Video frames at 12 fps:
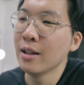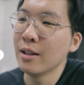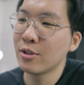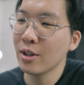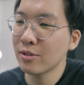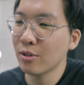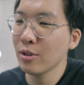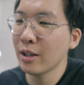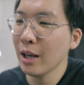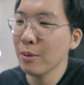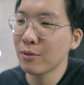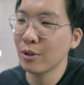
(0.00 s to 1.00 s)
Just
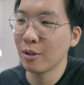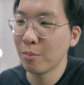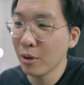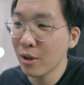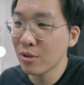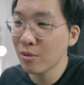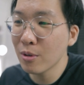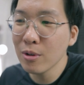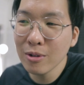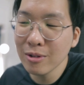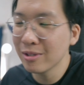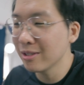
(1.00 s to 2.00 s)
okay, we've got the
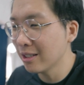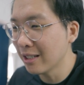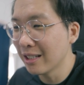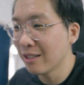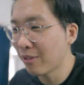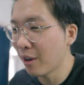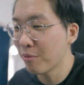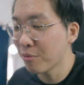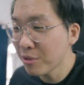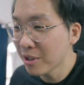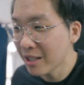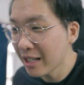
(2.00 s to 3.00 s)
Bergerolle, yeah, if I
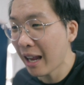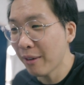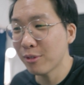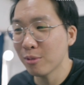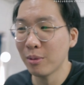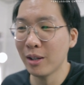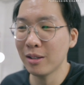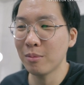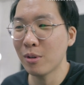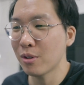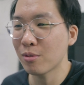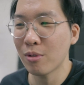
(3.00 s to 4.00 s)
really have to play the
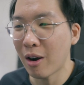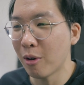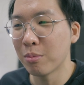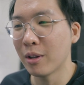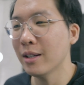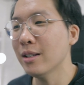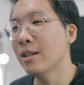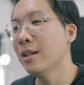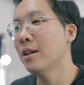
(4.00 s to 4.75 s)
Bergerolle, I'll play it.